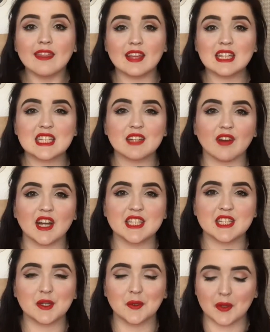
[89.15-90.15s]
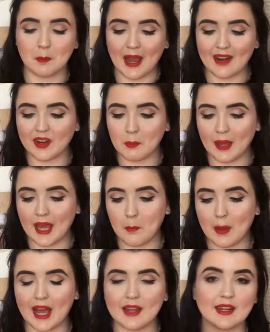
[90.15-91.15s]
This device is called the
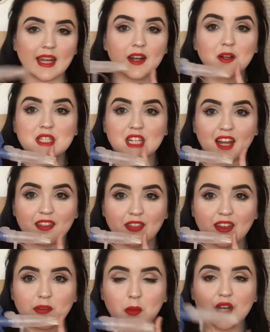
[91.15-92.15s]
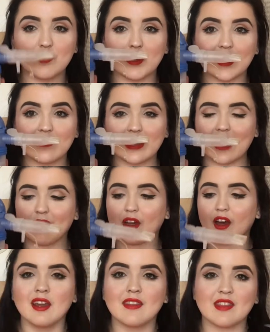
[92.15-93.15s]
parapet and it looks like this when you put it together.